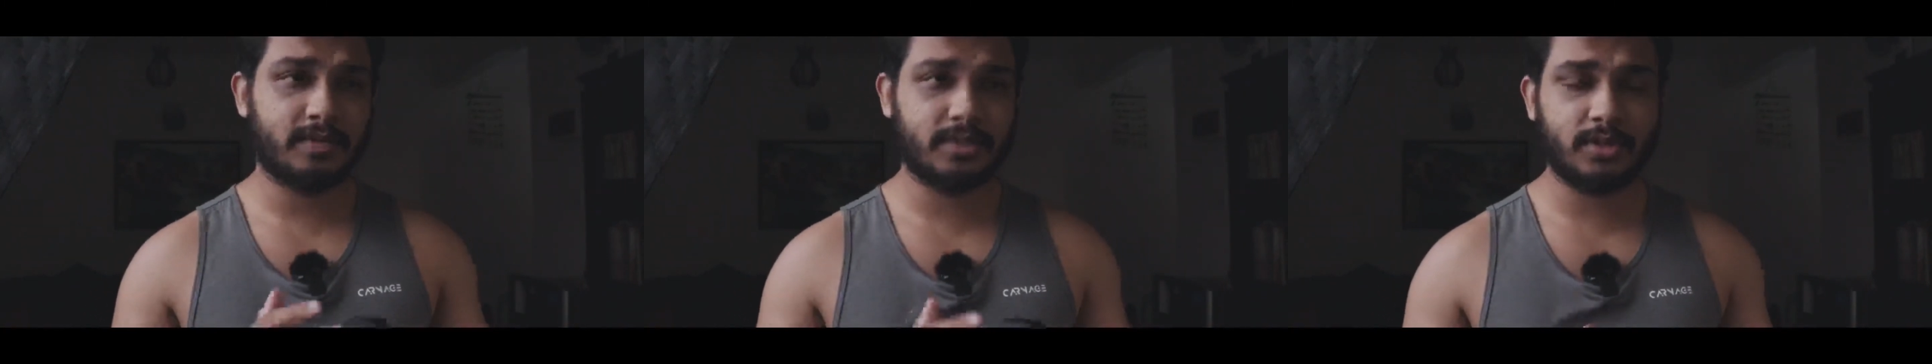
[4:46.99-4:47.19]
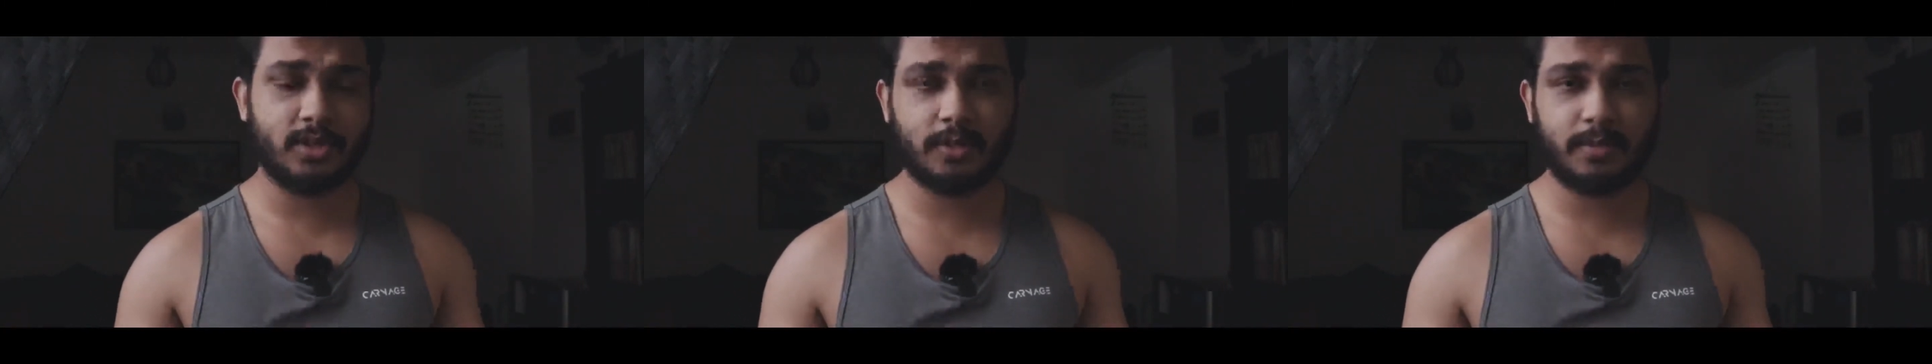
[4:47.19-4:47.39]

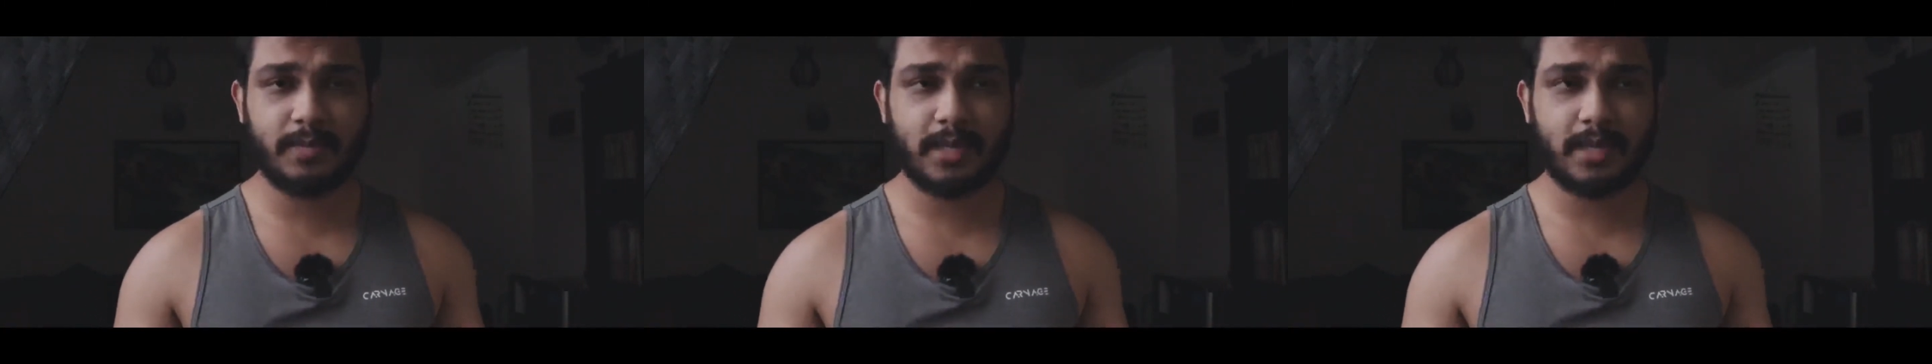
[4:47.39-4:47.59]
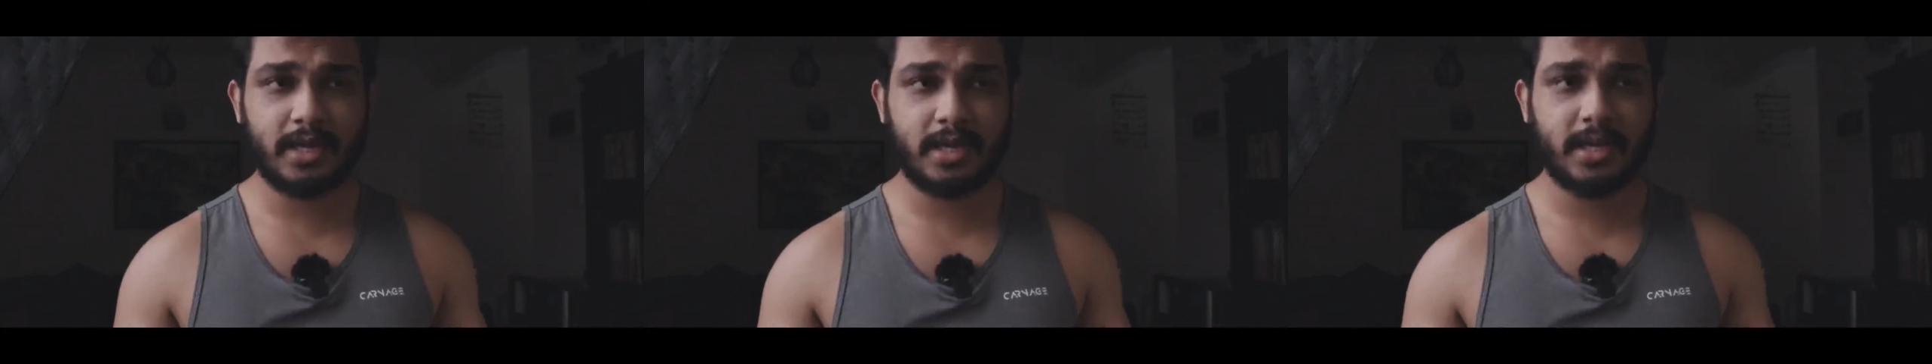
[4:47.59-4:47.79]
I was
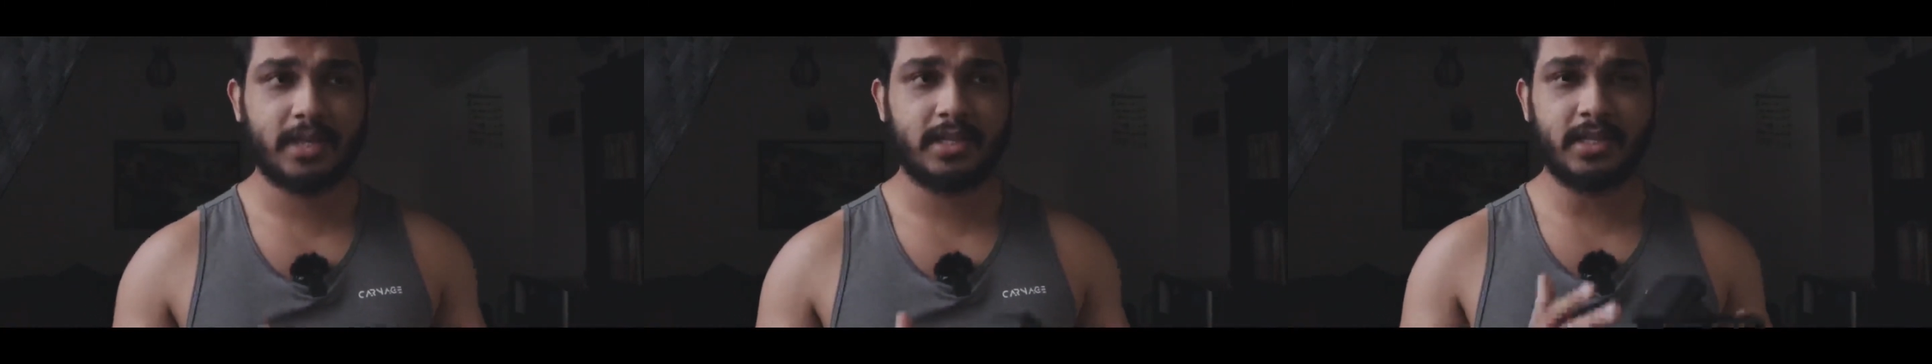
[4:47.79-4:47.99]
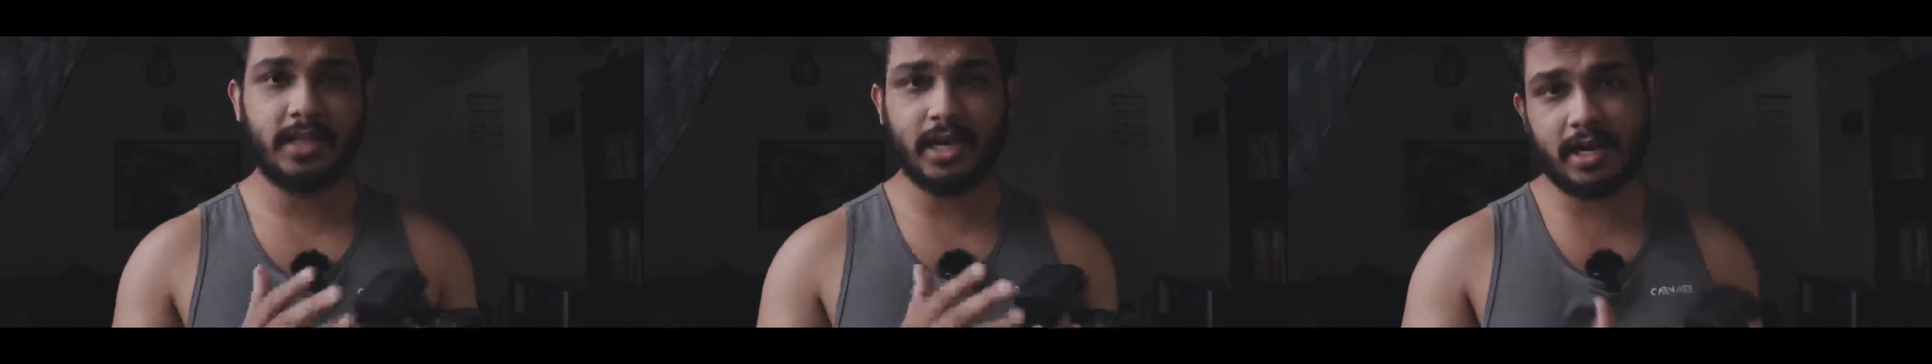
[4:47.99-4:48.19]
going to
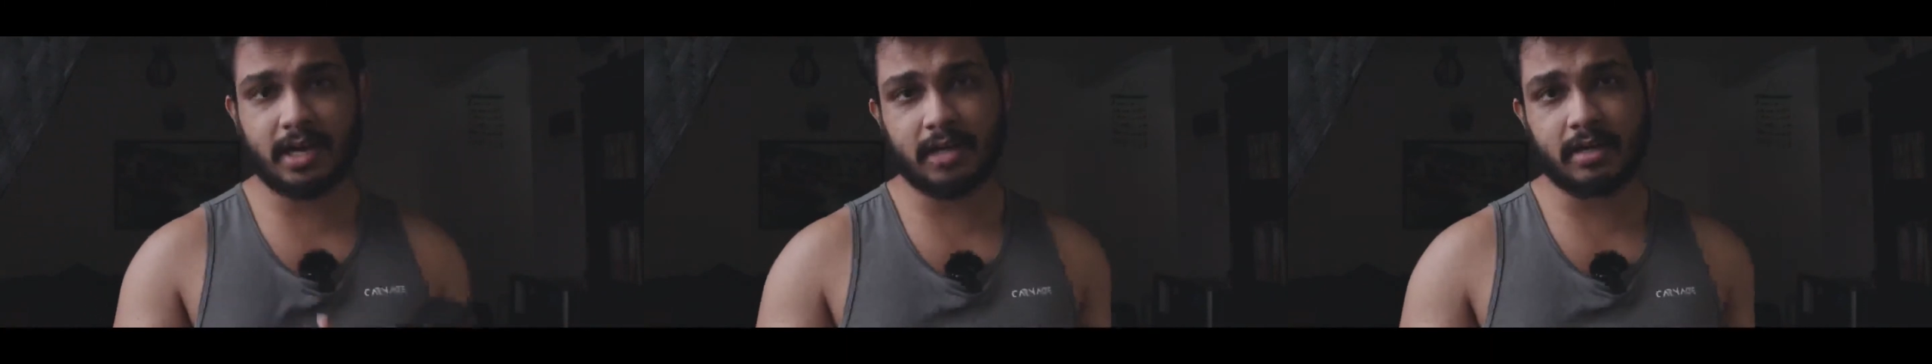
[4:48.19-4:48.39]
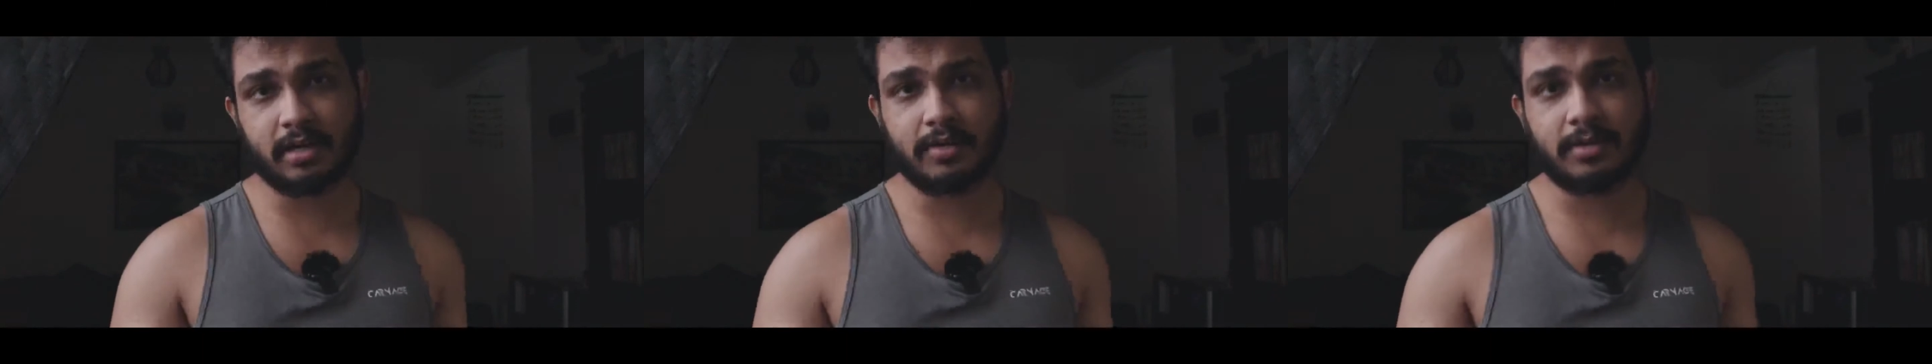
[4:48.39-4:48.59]
buy
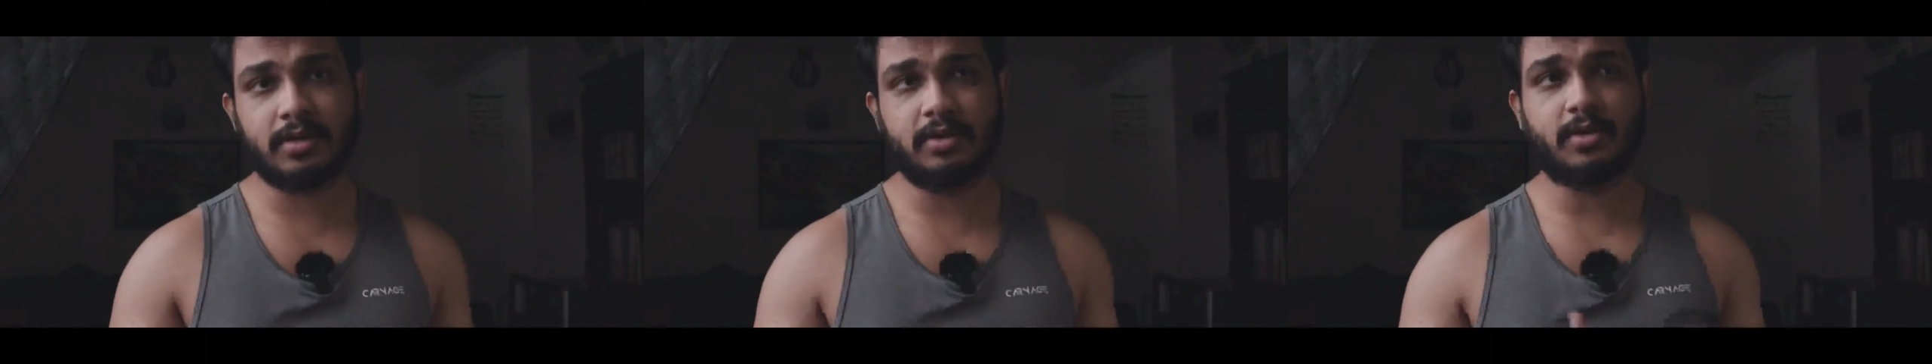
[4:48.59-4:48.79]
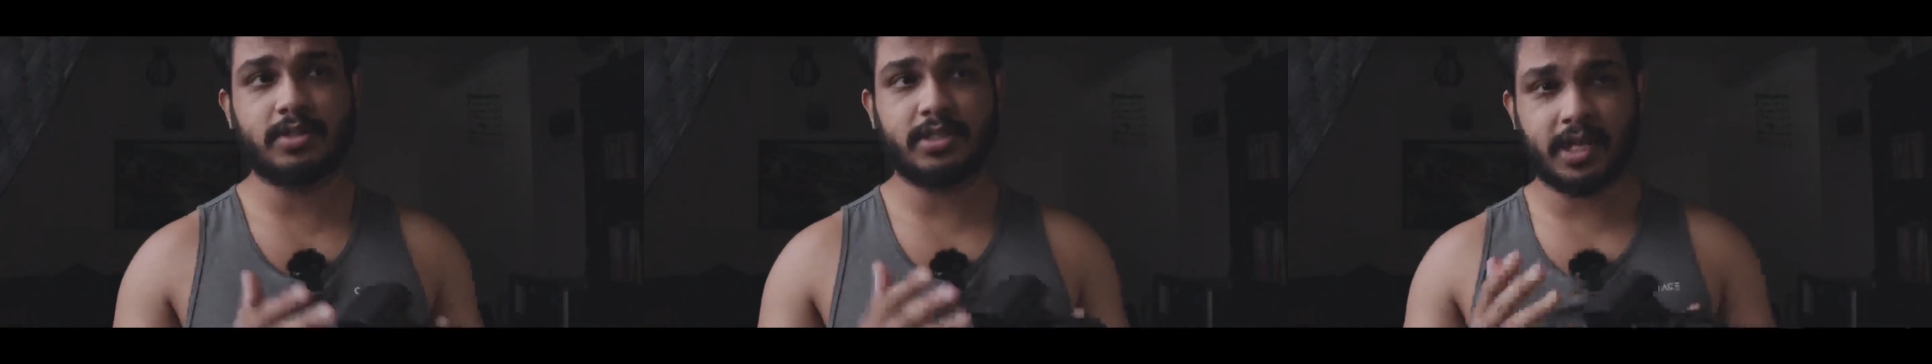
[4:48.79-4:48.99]
the R
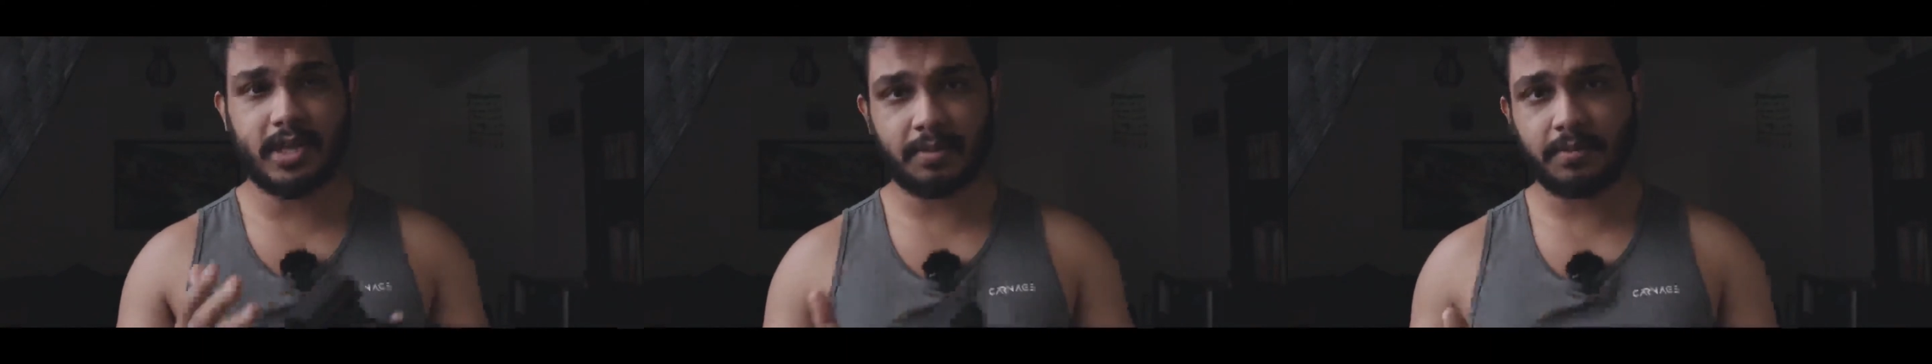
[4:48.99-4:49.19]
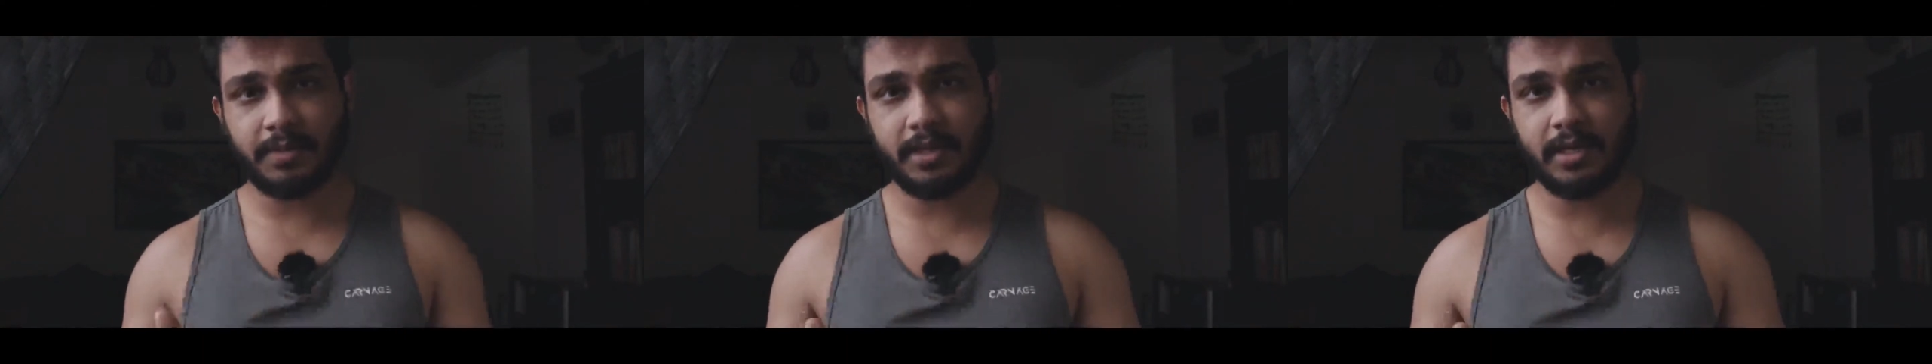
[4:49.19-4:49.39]

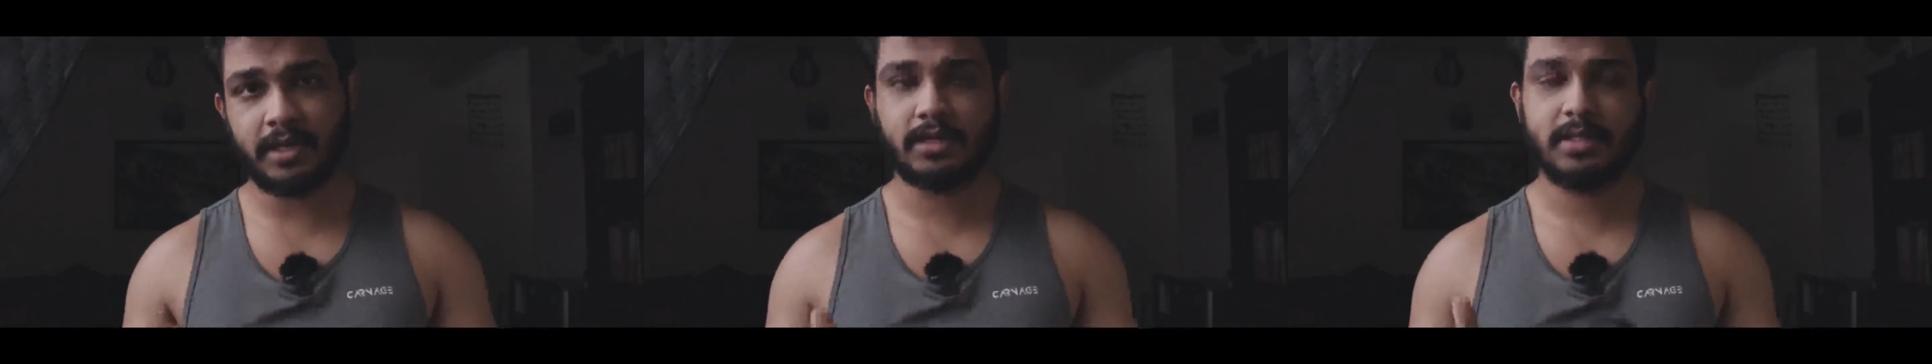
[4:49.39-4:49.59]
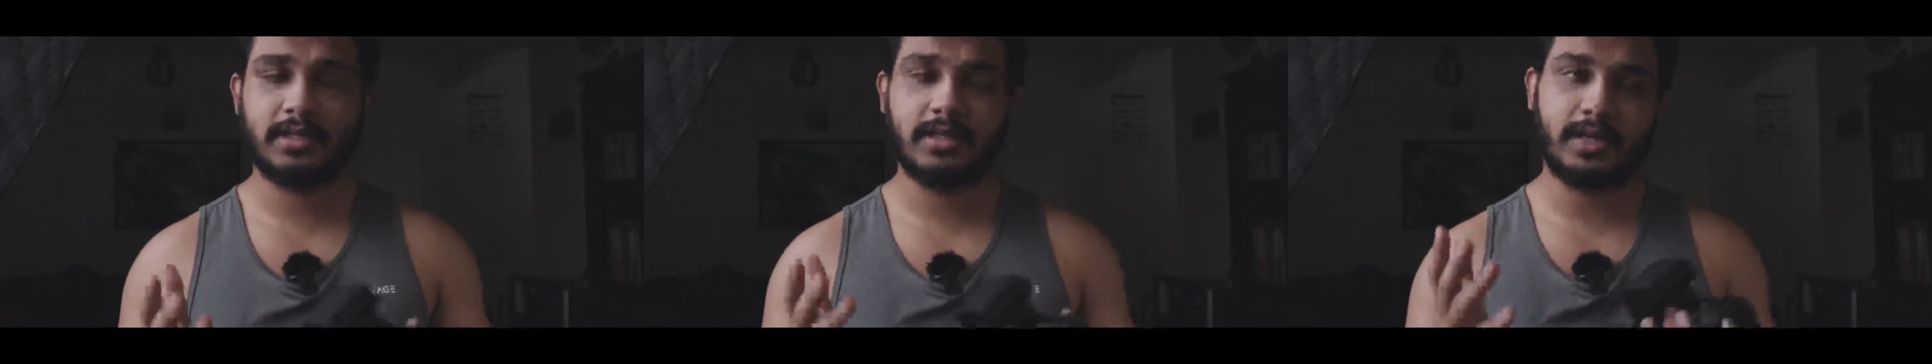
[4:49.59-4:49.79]
or the
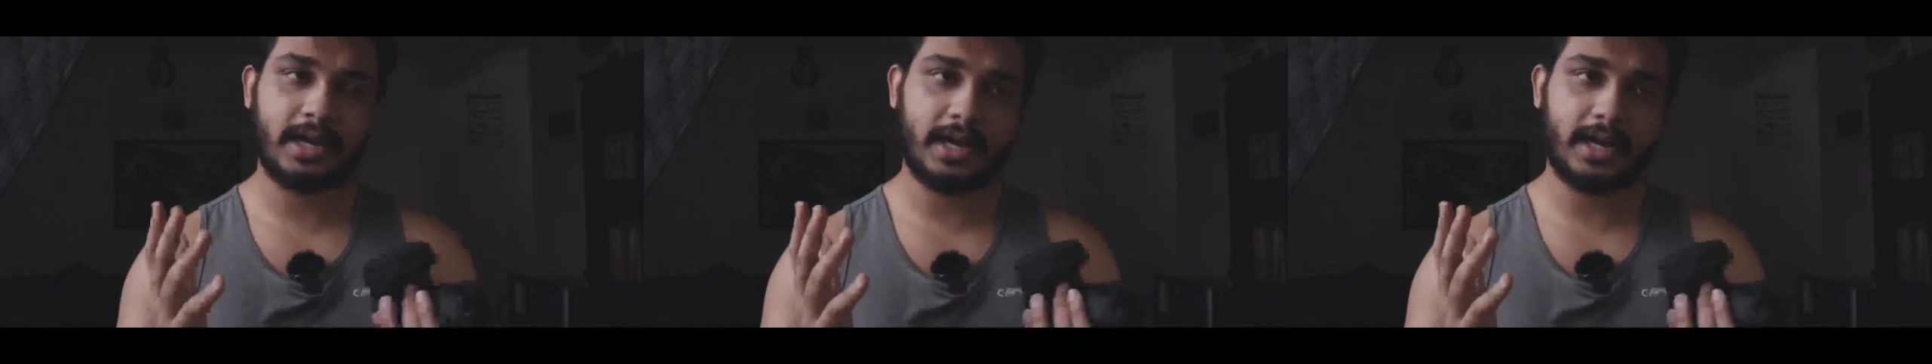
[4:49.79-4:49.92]
RP.